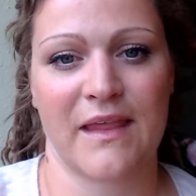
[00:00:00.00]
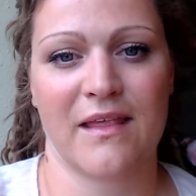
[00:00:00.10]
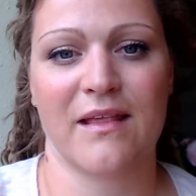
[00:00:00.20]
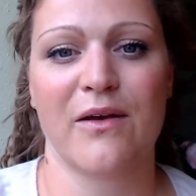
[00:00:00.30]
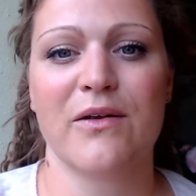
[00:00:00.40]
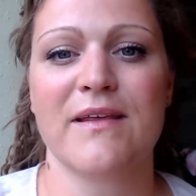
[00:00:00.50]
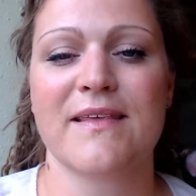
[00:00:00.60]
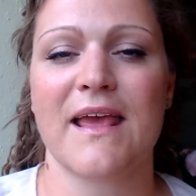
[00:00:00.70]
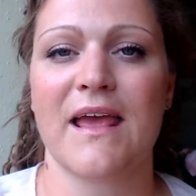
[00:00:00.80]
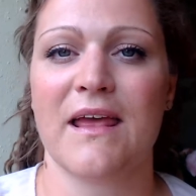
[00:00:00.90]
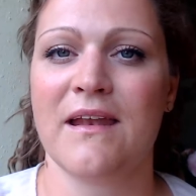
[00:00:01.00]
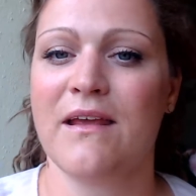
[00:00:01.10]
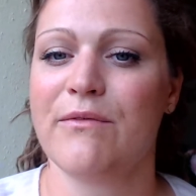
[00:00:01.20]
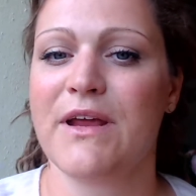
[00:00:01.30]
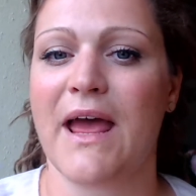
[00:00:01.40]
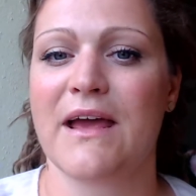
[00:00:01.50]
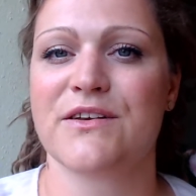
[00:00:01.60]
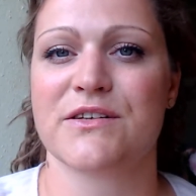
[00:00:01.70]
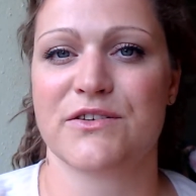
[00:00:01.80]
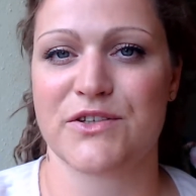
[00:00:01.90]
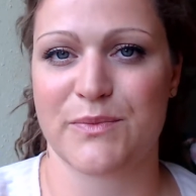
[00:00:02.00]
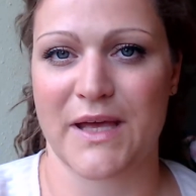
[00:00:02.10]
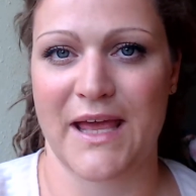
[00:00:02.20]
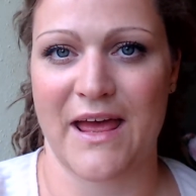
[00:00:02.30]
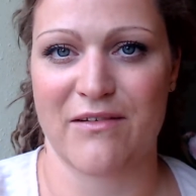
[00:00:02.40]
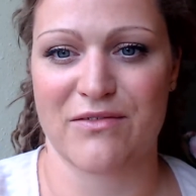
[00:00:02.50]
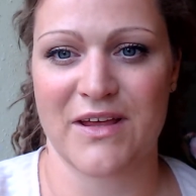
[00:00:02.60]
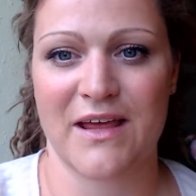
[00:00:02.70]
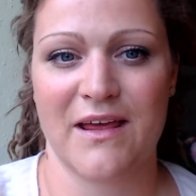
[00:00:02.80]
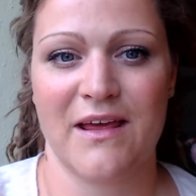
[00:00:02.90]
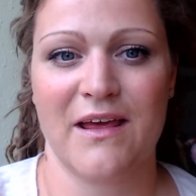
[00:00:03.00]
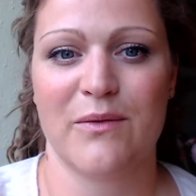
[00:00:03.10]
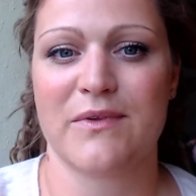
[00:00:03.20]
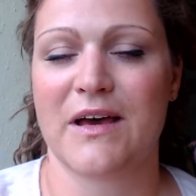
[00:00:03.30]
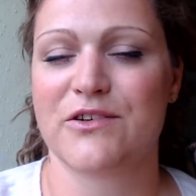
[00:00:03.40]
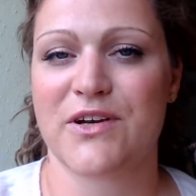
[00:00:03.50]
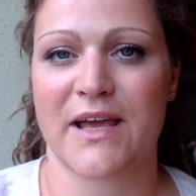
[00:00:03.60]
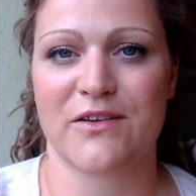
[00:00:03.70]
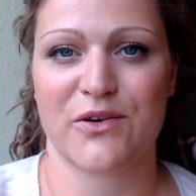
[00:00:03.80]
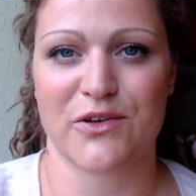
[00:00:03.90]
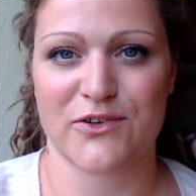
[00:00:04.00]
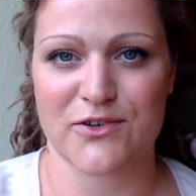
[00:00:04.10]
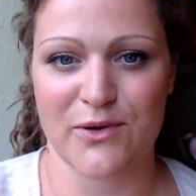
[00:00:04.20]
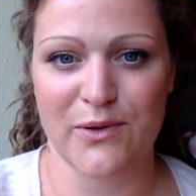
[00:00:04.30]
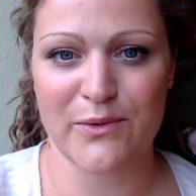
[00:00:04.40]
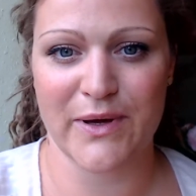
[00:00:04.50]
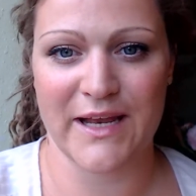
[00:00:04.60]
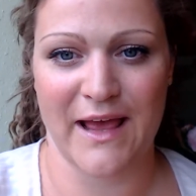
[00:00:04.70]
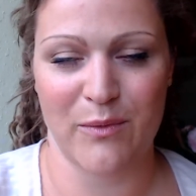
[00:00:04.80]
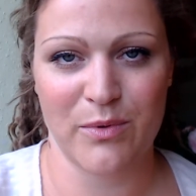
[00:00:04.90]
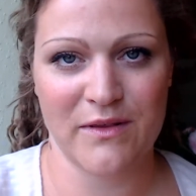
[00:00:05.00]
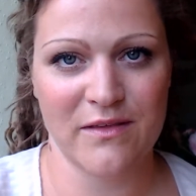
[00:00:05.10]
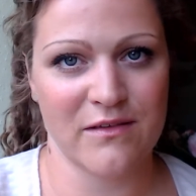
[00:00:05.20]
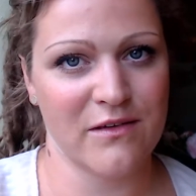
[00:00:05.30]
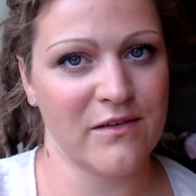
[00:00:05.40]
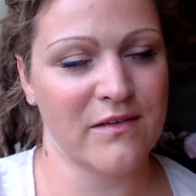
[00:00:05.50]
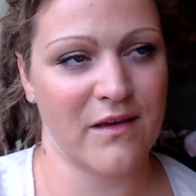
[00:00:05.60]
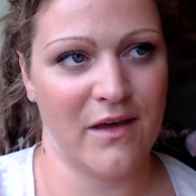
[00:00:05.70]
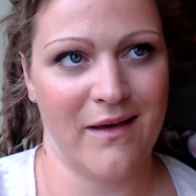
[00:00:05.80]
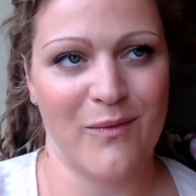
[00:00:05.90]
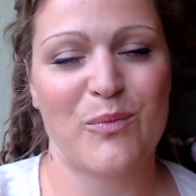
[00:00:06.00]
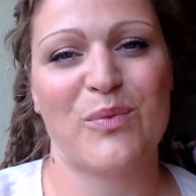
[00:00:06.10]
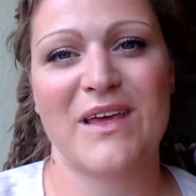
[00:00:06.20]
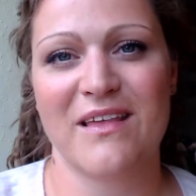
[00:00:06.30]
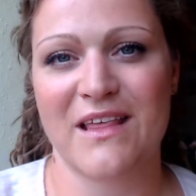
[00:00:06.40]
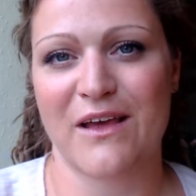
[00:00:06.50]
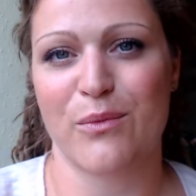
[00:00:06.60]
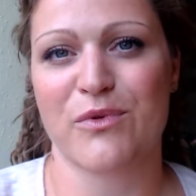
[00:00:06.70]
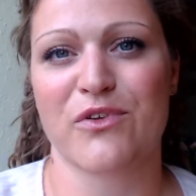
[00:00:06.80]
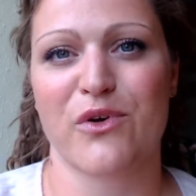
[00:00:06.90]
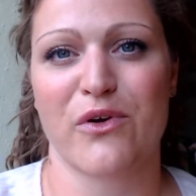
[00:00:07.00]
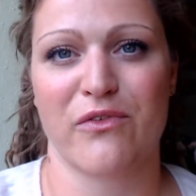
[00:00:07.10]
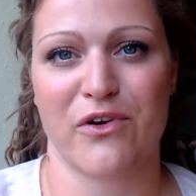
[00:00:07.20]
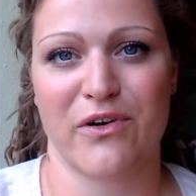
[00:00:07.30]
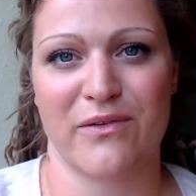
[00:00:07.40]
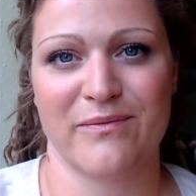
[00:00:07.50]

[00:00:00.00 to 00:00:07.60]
Notice any reactions you may have without trying to control what happens. Just be the observer.